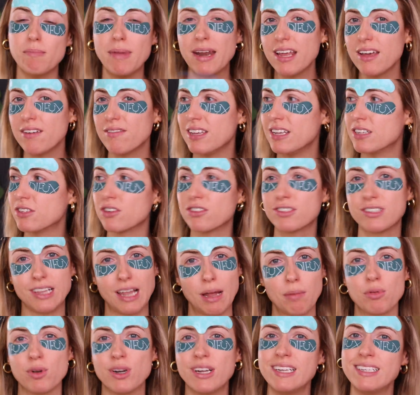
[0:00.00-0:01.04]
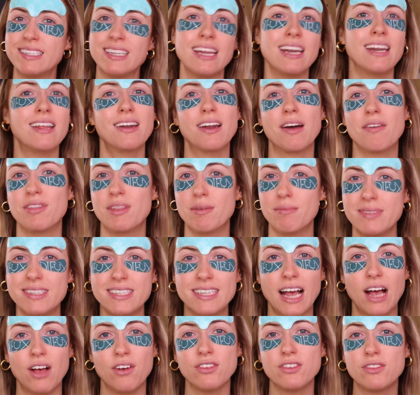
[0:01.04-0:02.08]
Many of these are celebrities in and of
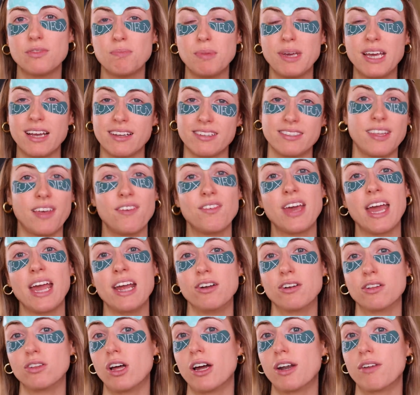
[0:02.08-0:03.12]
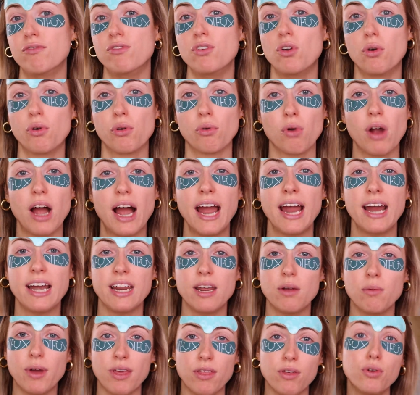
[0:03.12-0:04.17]
themselves because they've gained a lot of
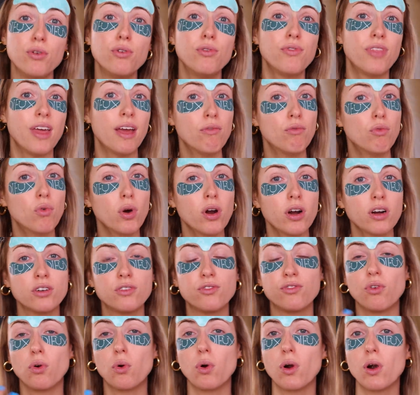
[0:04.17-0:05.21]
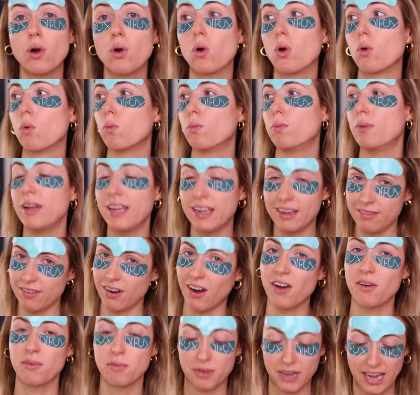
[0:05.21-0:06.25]
notoriety with who they've worked for or in
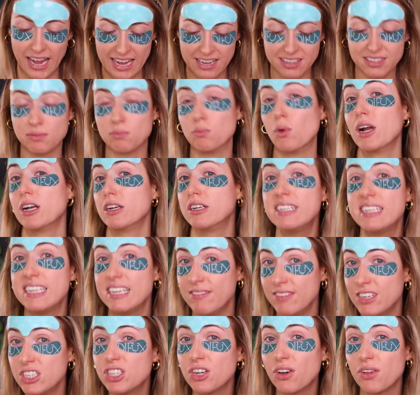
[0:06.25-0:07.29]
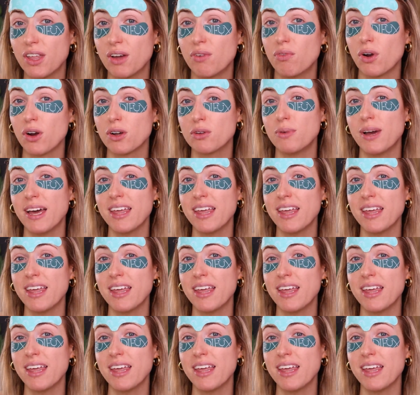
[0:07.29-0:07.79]
our case what TV show they've worked